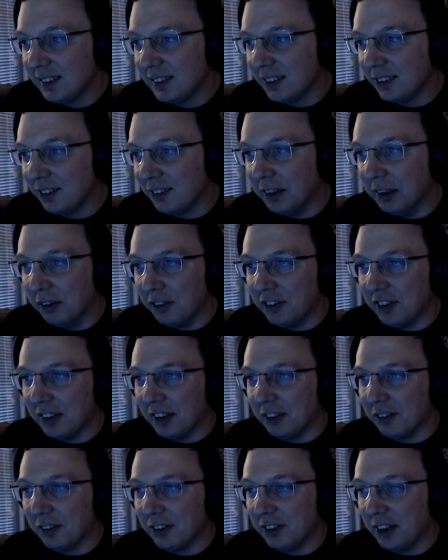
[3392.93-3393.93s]
Well, this thing
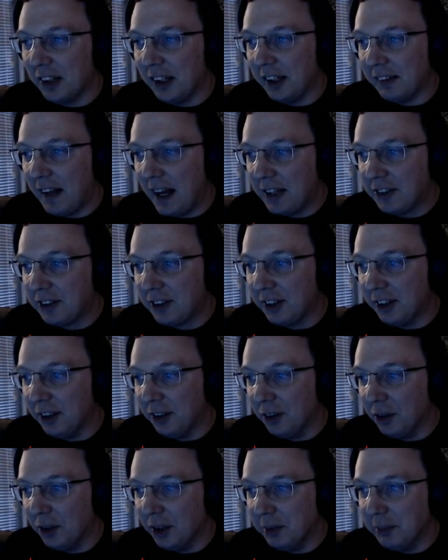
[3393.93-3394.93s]
first, like, that's gonna
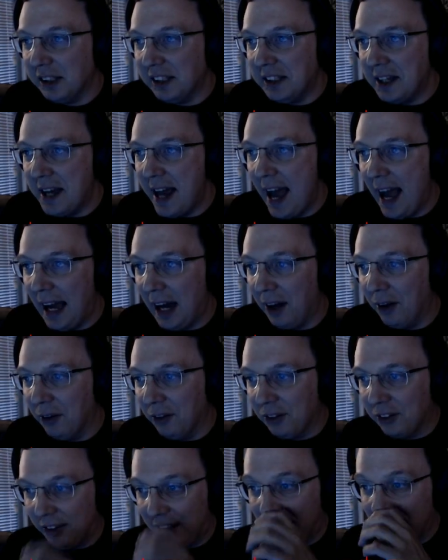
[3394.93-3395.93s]
annoy me now.
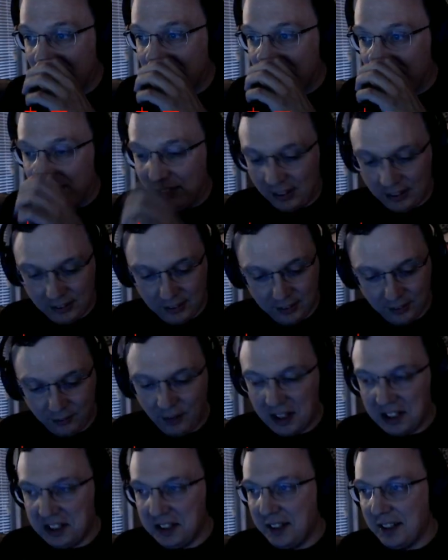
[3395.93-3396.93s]
So
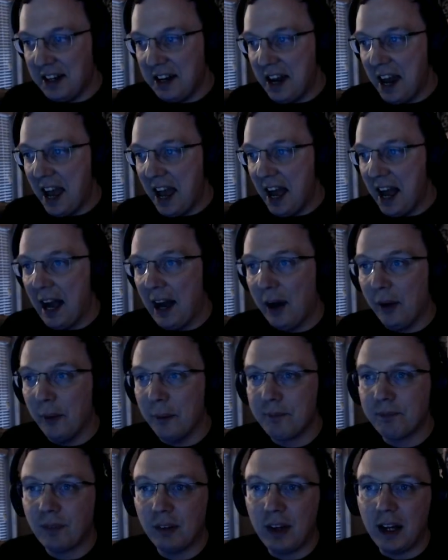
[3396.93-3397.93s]

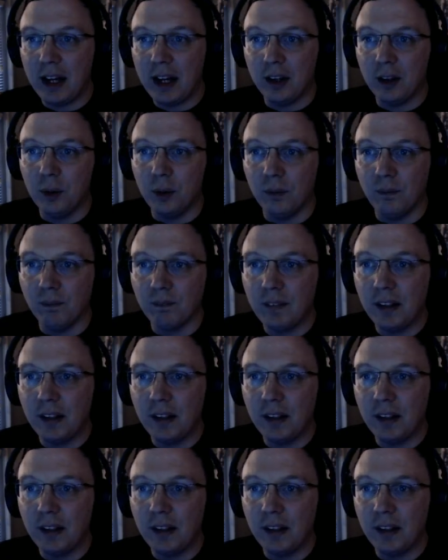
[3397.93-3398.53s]
okay, cool.